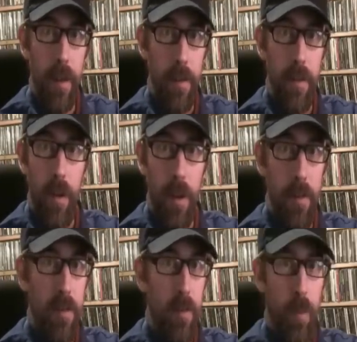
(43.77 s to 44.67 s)
does
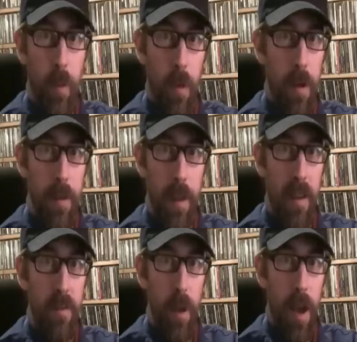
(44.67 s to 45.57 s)
not support the
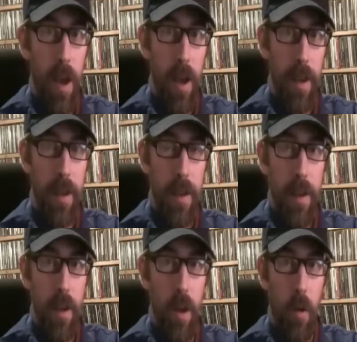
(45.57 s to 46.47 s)
FBI
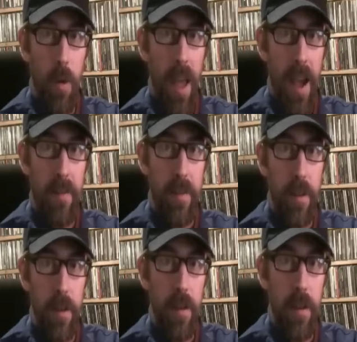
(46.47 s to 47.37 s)
going
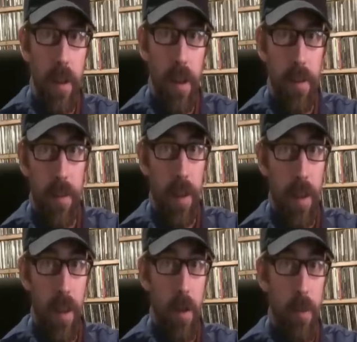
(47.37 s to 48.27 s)
after Insane
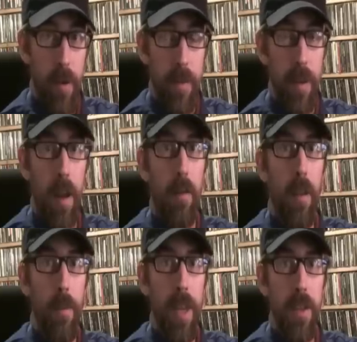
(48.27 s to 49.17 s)
Clown Posse. Now,
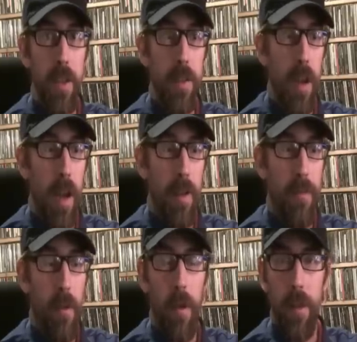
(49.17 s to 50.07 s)
let me just,
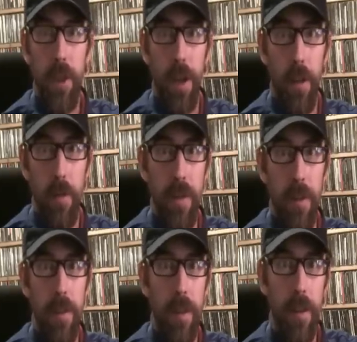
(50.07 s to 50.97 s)
for all the juggalos
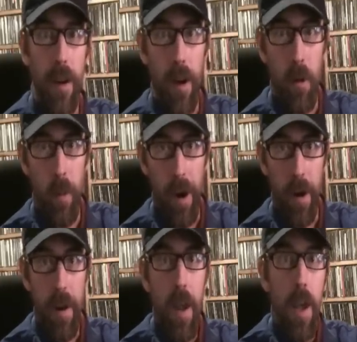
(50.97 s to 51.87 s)
out there that aren't
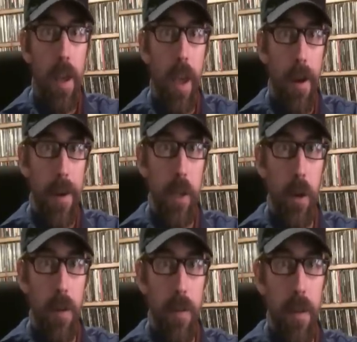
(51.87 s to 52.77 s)
aware, Gary
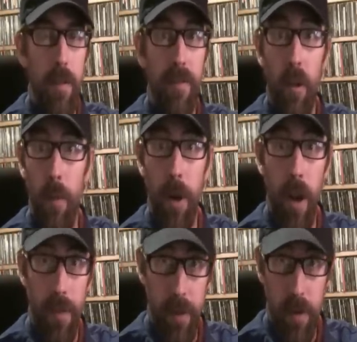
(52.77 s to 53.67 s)
Johnson is a former
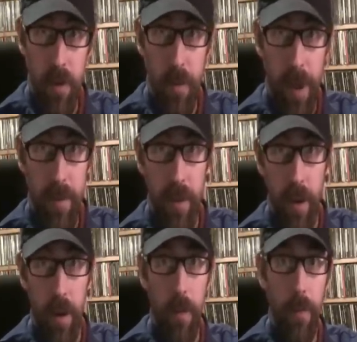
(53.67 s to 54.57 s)
governor of New
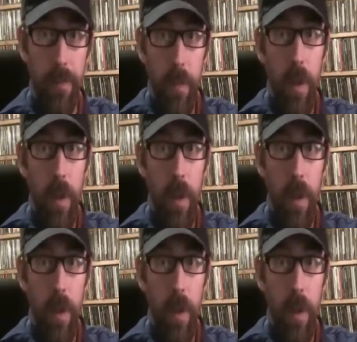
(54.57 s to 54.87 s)
Mexico.